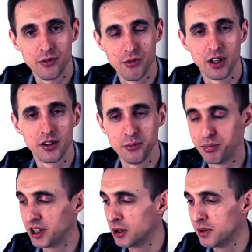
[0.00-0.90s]
and rather than
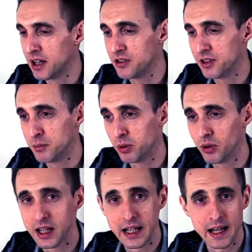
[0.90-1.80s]
bring you in as an
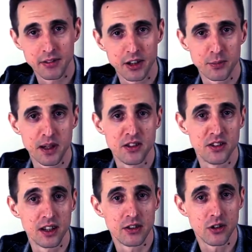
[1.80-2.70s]
employee and have
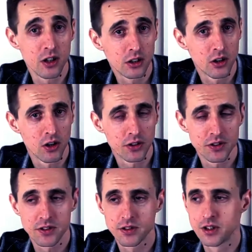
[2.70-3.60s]
expenses HR
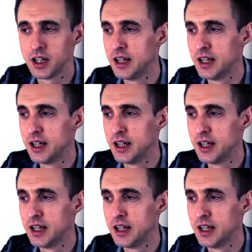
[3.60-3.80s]
costs,